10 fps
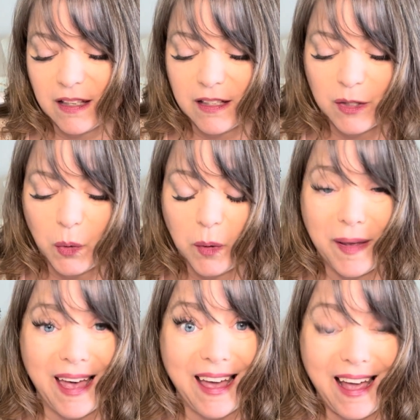
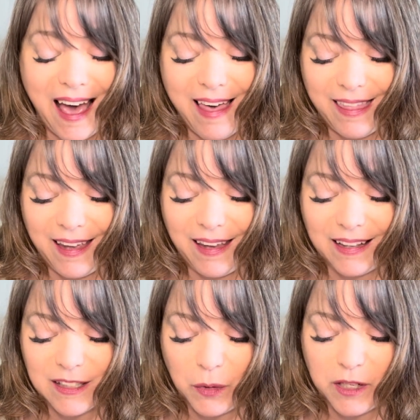sorbet, I think,
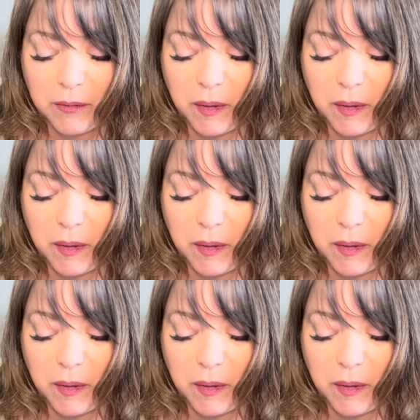is going to be